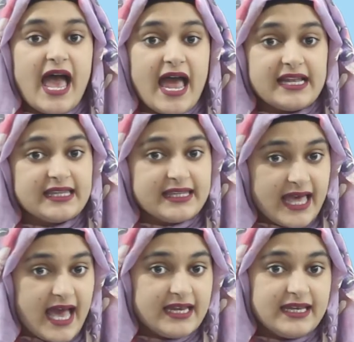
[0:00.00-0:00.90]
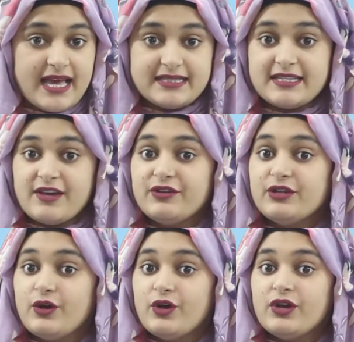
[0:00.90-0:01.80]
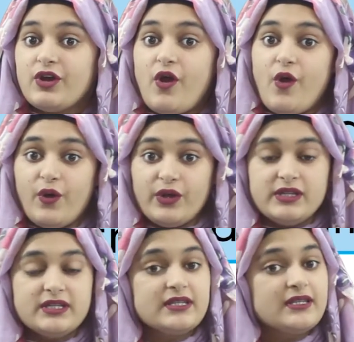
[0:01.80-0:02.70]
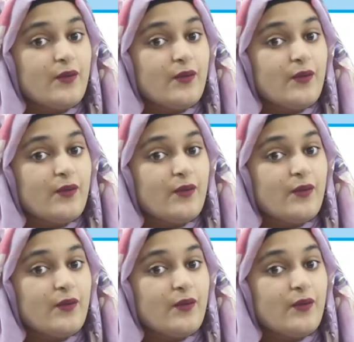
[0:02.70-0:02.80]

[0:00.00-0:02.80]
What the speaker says: and then let's have a look on the